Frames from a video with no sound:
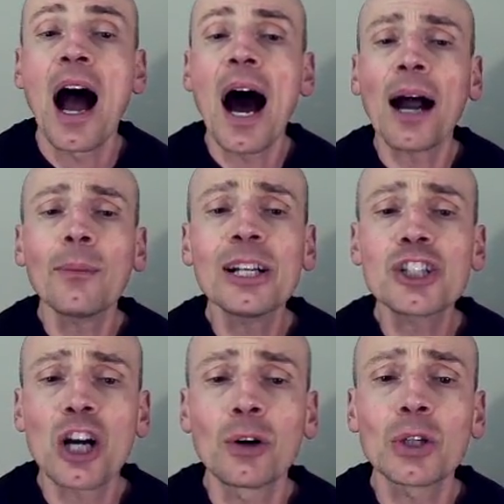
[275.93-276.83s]
I will
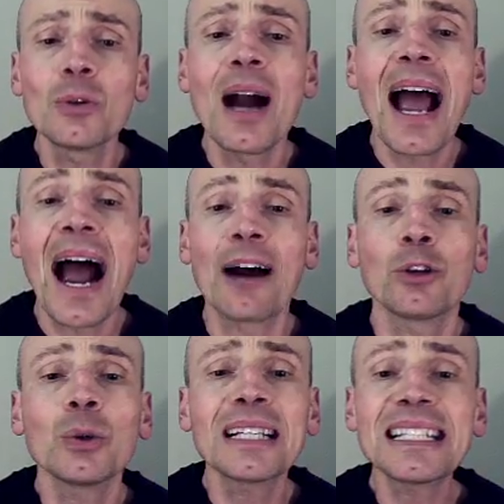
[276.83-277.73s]
show you how
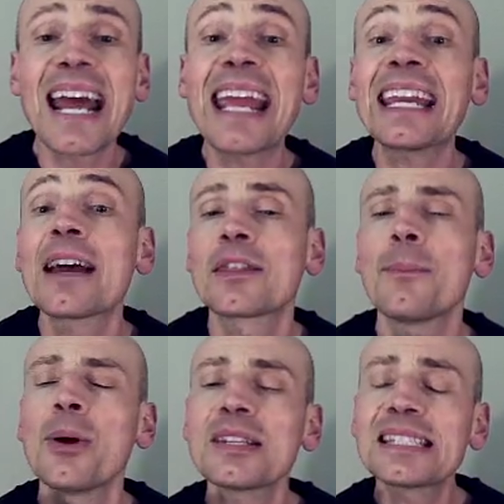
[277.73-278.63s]
you can take the
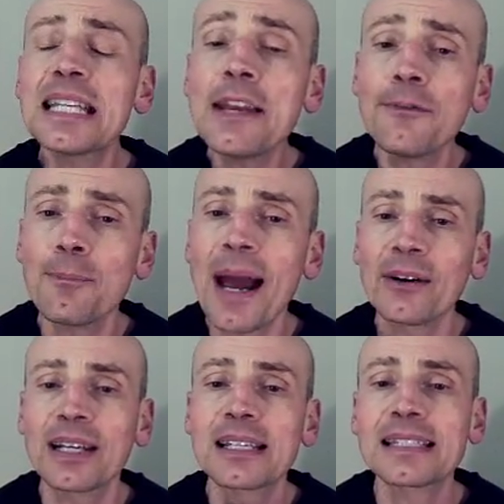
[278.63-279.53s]
perceived
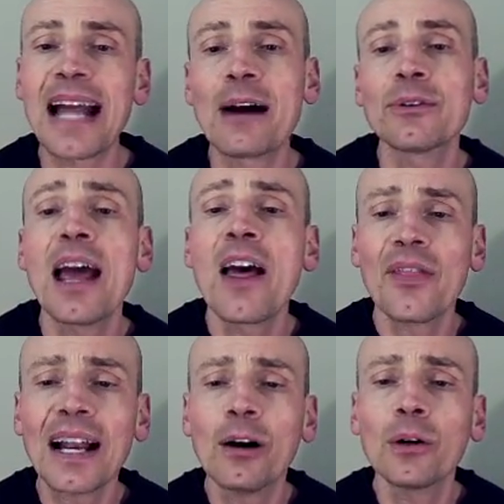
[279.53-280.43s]
barriers down
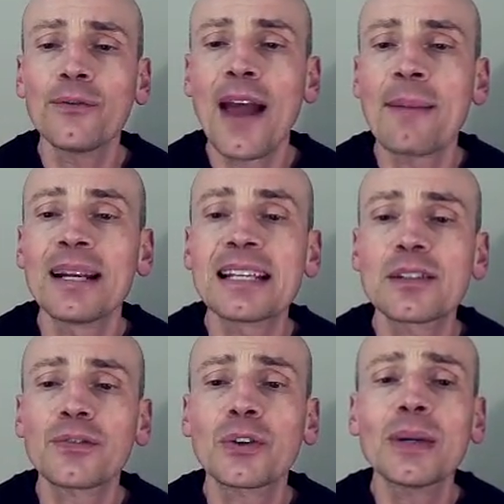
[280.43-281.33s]
that hold families
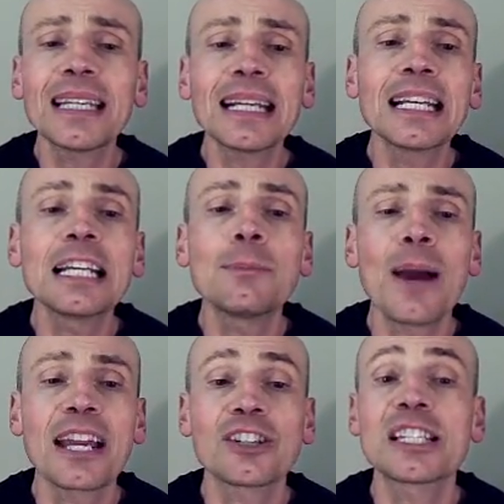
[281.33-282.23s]
of critically ill
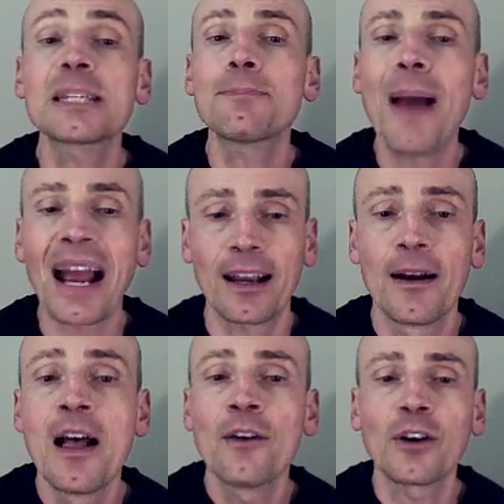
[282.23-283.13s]
patients back
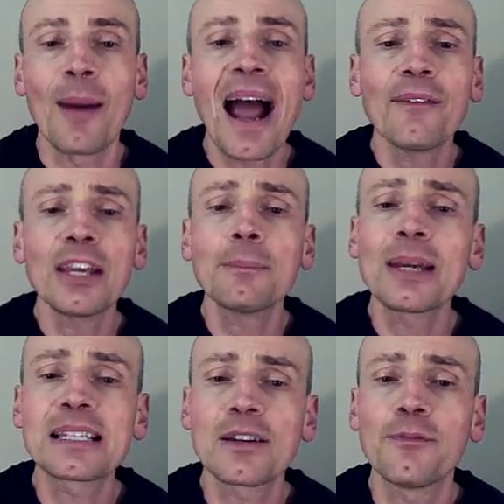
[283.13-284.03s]
from having
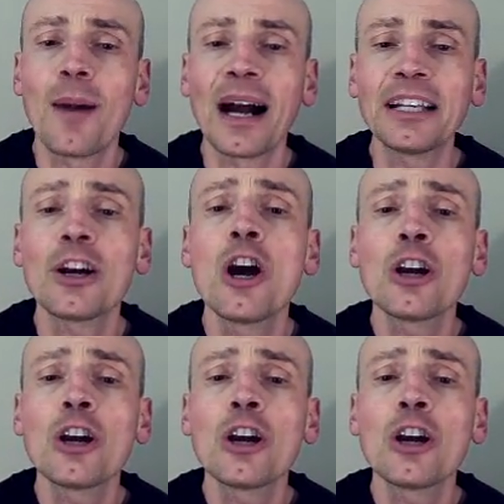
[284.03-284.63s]
peace of mind,